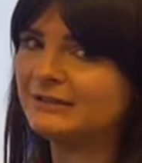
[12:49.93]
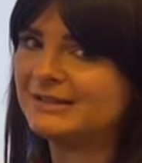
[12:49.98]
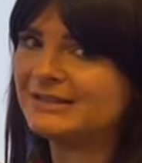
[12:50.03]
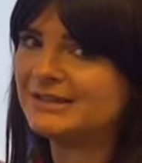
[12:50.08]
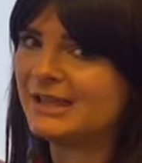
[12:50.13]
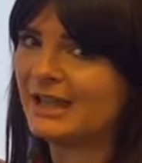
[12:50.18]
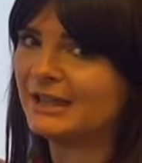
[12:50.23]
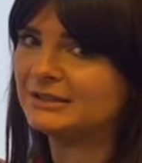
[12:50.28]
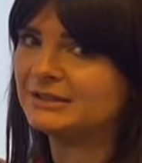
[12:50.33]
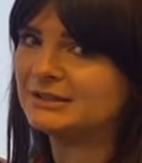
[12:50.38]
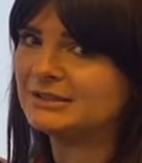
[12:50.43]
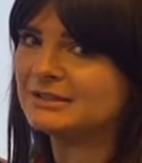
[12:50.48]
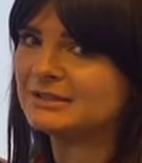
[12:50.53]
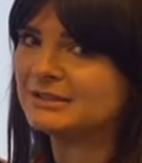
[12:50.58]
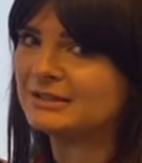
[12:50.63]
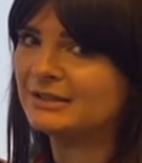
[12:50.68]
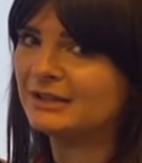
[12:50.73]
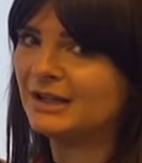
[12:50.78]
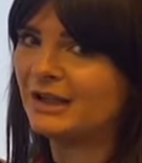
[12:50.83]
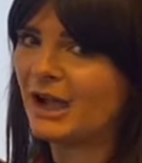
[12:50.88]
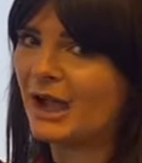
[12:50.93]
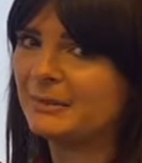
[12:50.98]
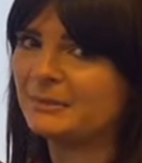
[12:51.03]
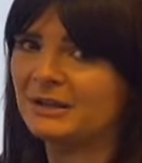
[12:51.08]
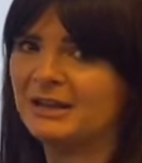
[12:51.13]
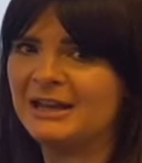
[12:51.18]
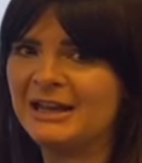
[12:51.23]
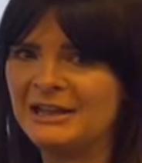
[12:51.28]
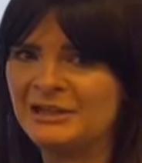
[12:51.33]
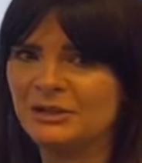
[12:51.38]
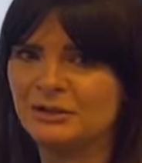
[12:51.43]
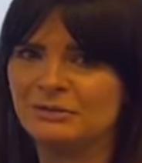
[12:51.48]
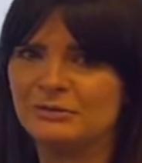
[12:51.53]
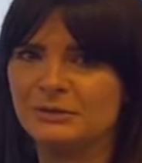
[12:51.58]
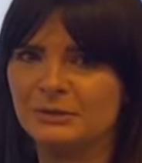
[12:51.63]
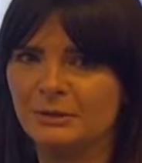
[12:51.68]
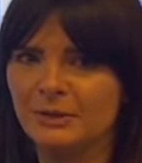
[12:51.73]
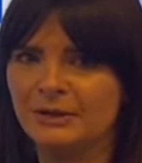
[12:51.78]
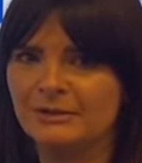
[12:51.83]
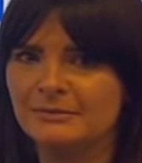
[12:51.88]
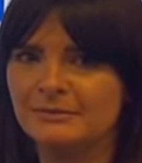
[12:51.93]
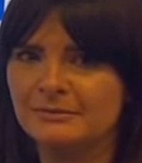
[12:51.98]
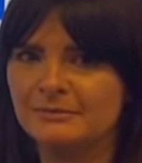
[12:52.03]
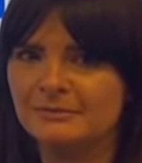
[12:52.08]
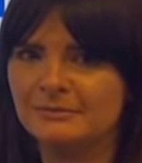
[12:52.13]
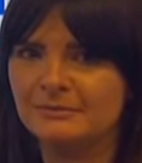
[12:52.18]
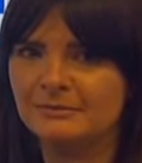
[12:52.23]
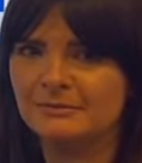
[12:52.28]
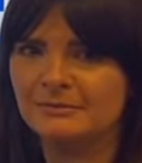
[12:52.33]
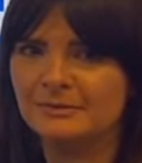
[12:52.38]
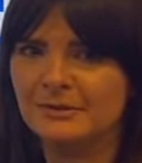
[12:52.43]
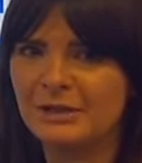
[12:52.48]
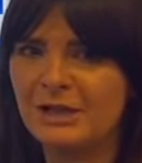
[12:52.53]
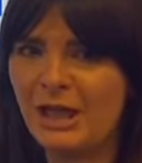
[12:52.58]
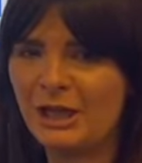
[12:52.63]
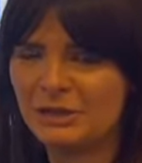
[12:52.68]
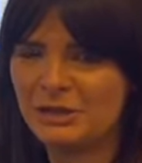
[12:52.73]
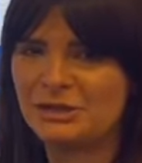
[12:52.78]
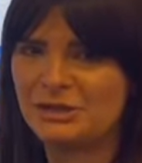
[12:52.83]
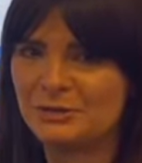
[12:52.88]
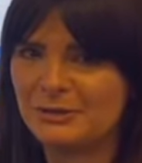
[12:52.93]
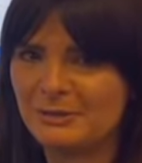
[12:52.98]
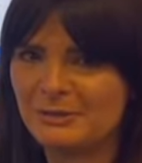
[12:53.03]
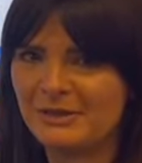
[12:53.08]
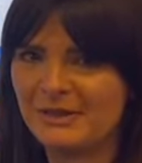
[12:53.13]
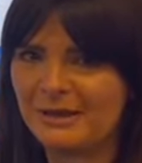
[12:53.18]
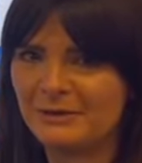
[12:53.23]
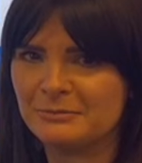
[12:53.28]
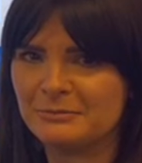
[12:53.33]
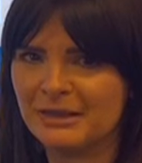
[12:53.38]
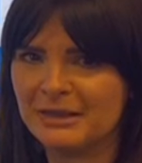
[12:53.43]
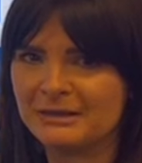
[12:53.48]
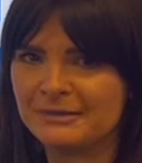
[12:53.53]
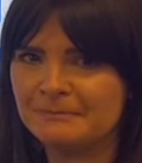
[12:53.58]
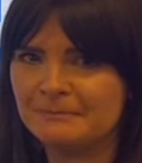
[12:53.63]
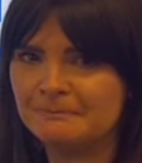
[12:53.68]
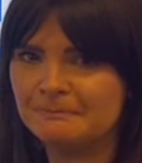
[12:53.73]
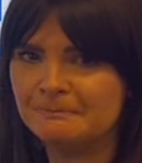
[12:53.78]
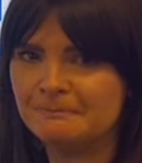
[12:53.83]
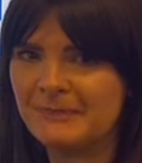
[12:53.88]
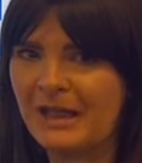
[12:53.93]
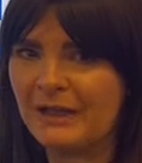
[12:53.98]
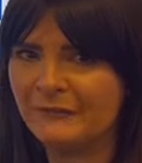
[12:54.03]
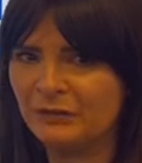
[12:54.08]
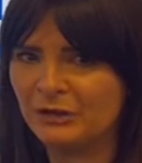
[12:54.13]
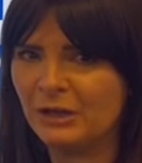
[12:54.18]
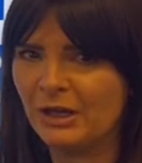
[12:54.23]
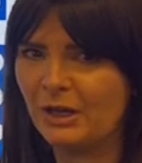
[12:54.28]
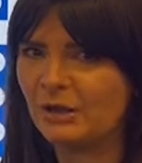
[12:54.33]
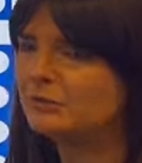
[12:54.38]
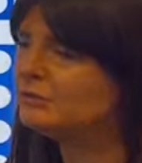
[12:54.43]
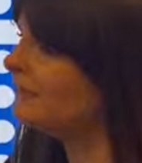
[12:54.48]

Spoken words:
in tens? I'm going to let you do it. Can you do it without me? Have a go.